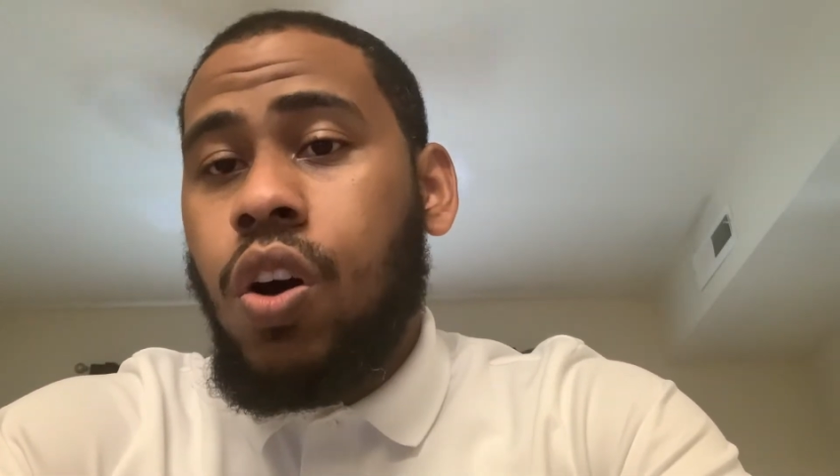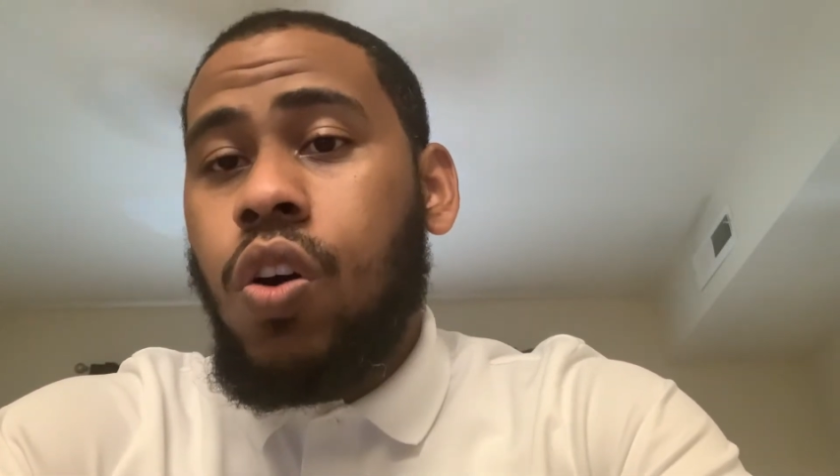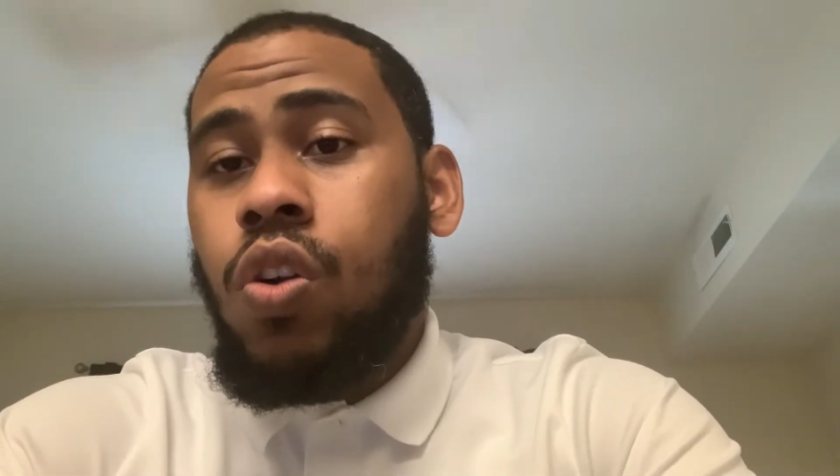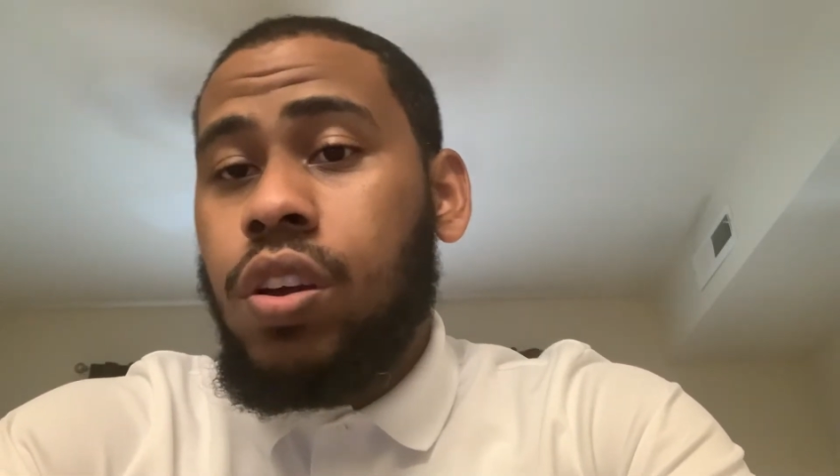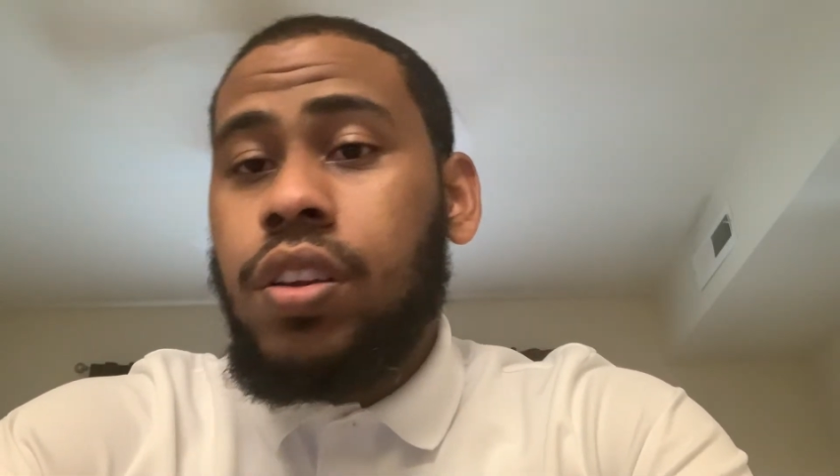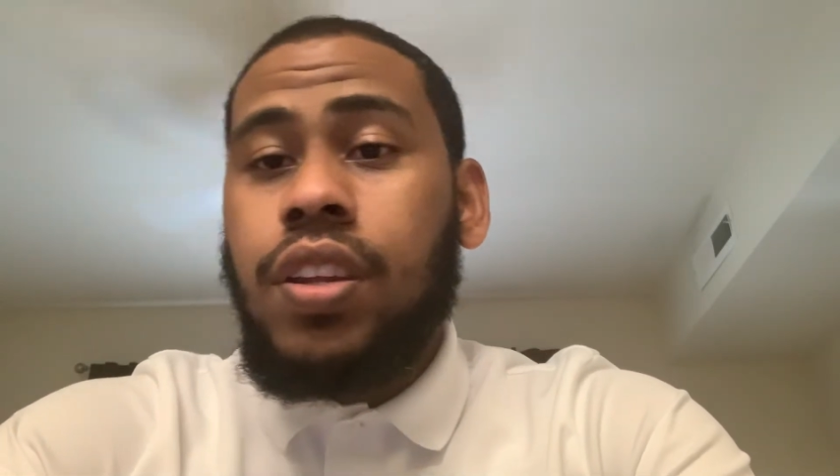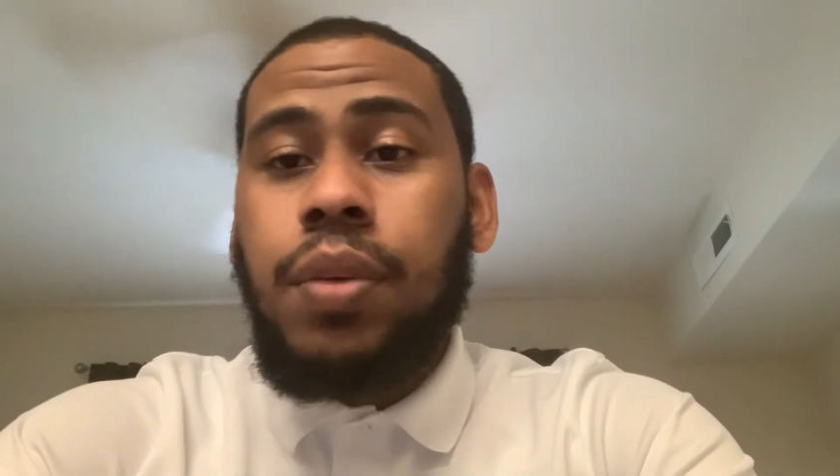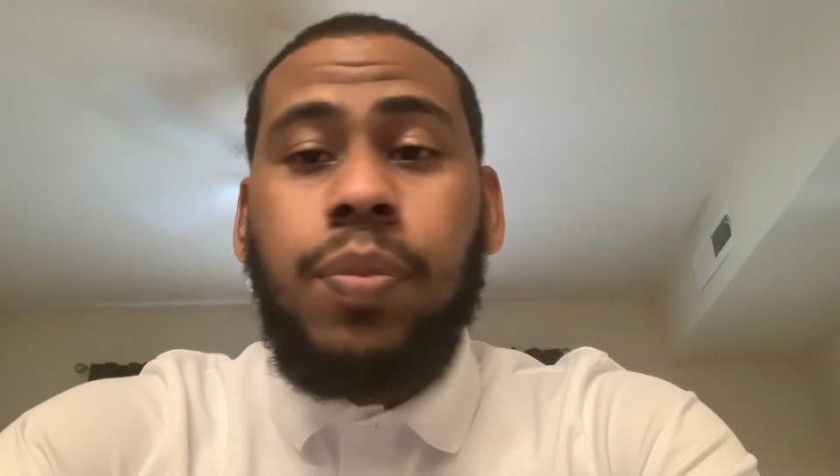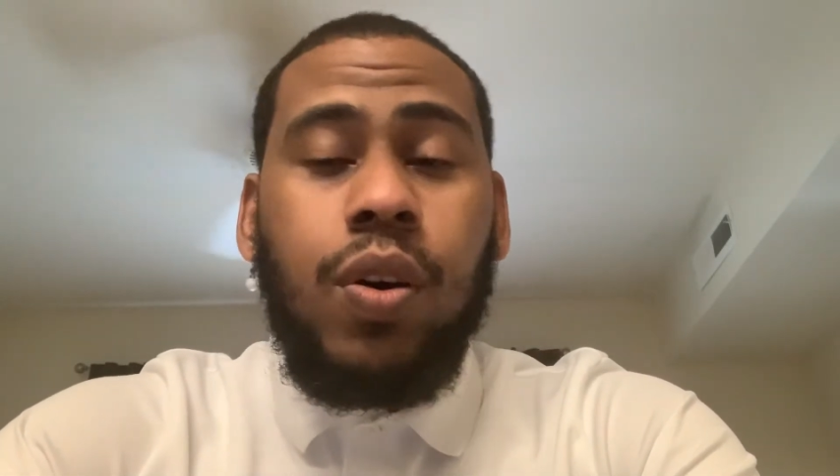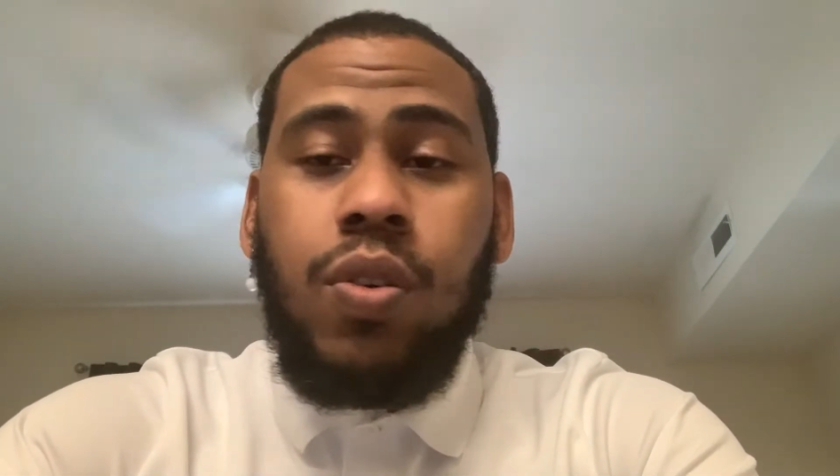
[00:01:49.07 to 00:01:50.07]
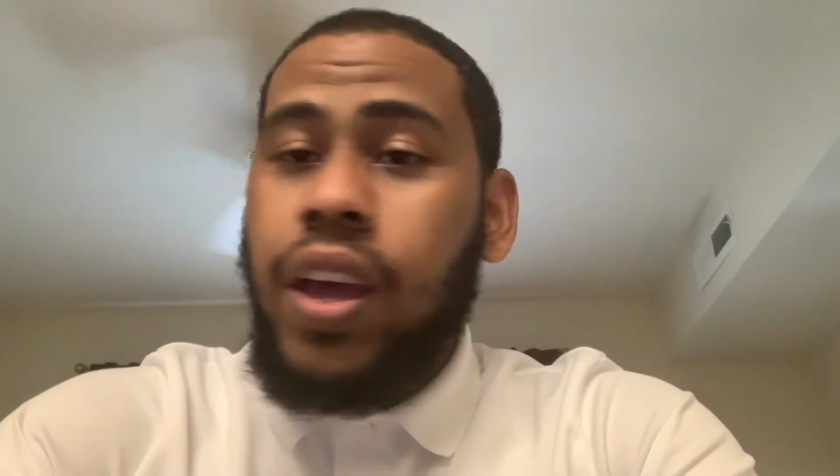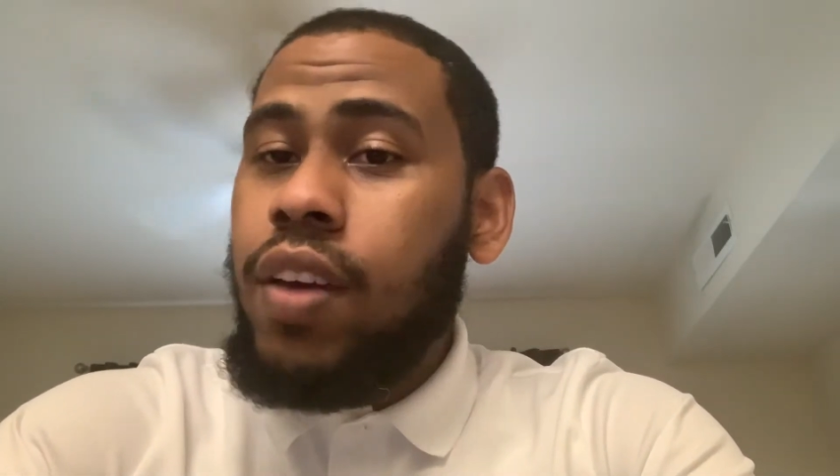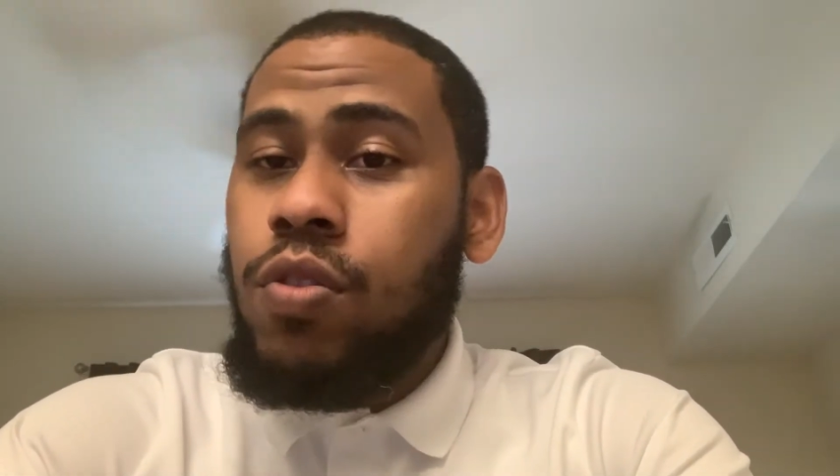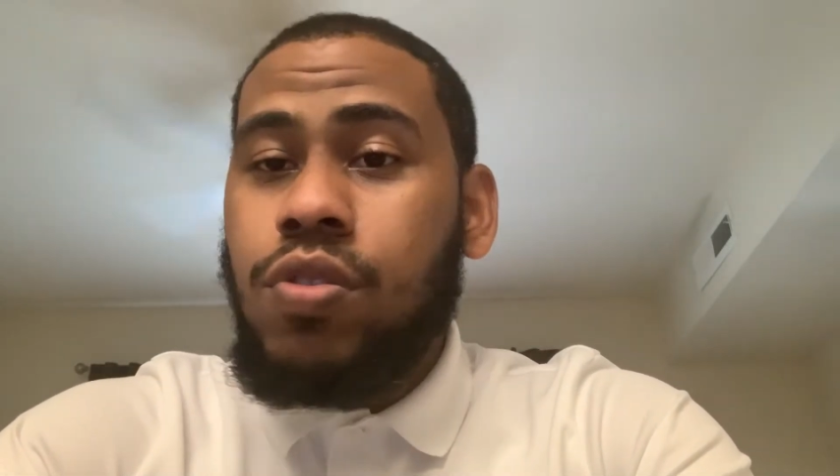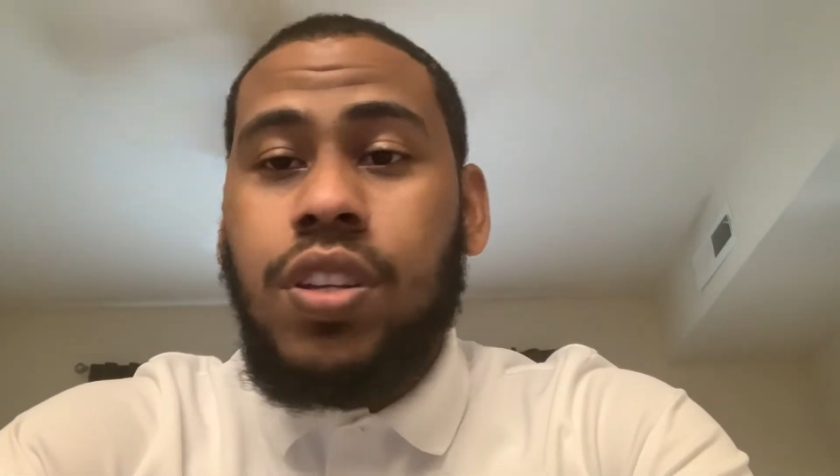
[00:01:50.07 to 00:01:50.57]
Odin Gadipo,
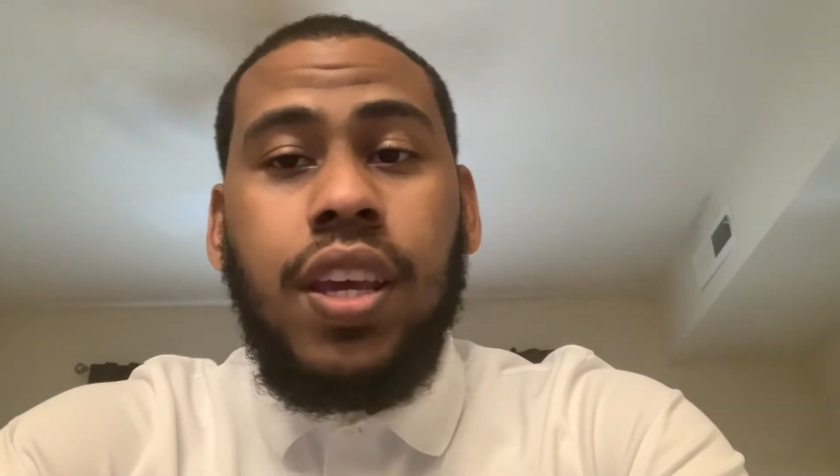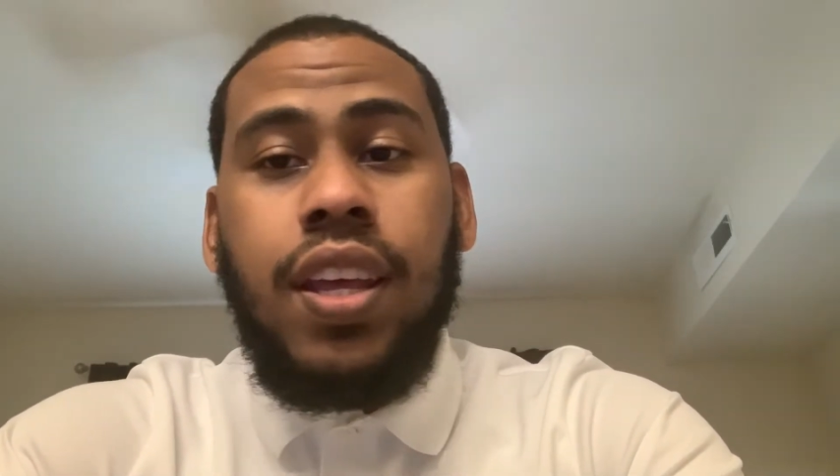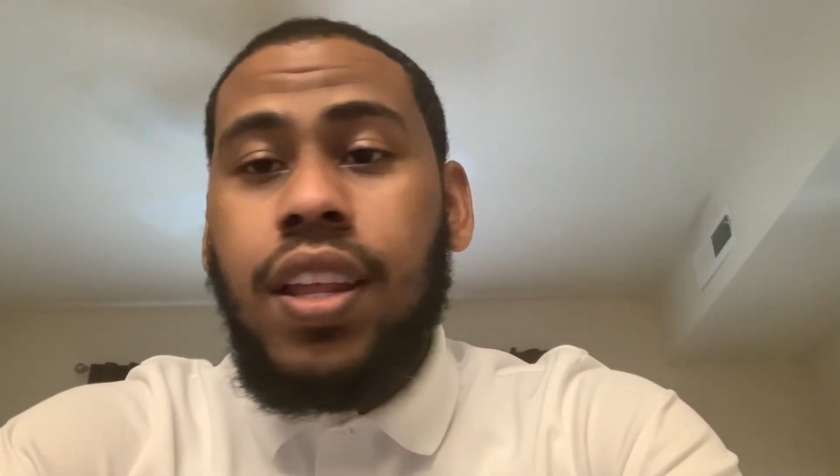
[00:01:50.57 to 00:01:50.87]
have you said,